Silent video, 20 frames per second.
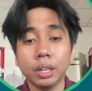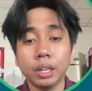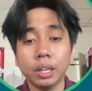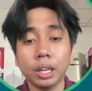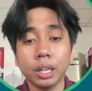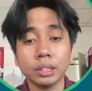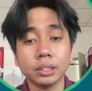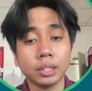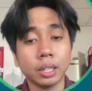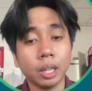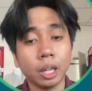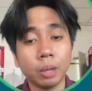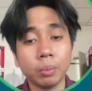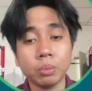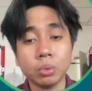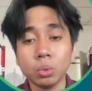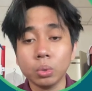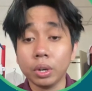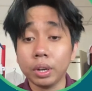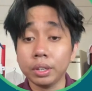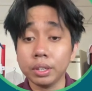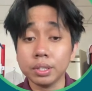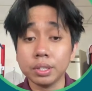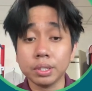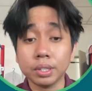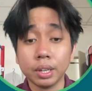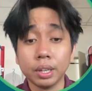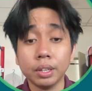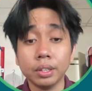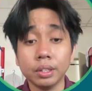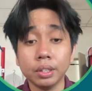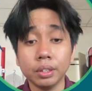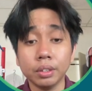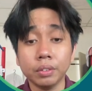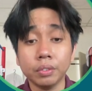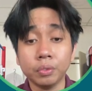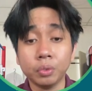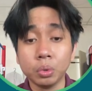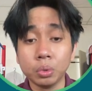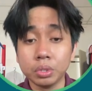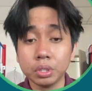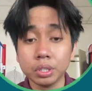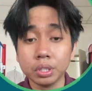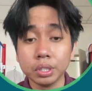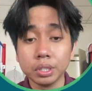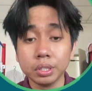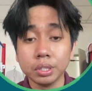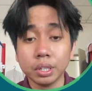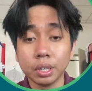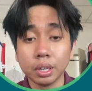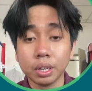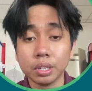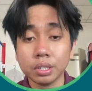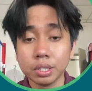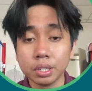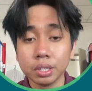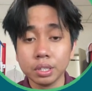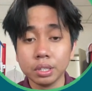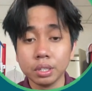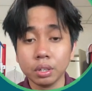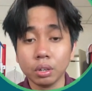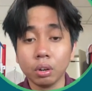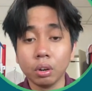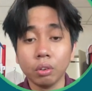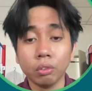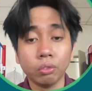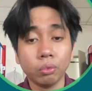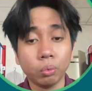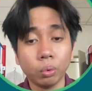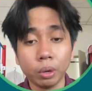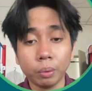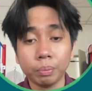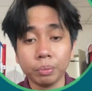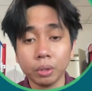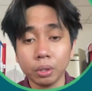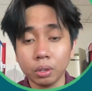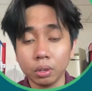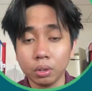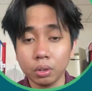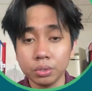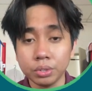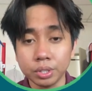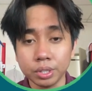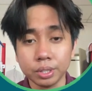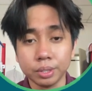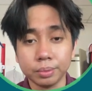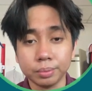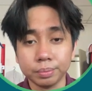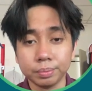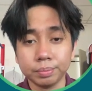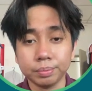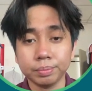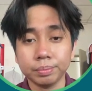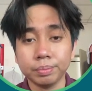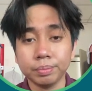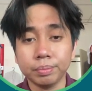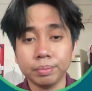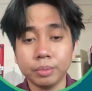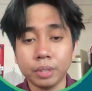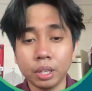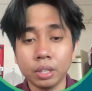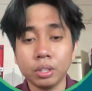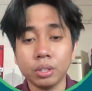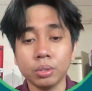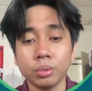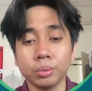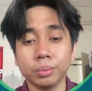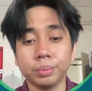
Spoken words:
has helped you understand the future direction of web technology. Thank you.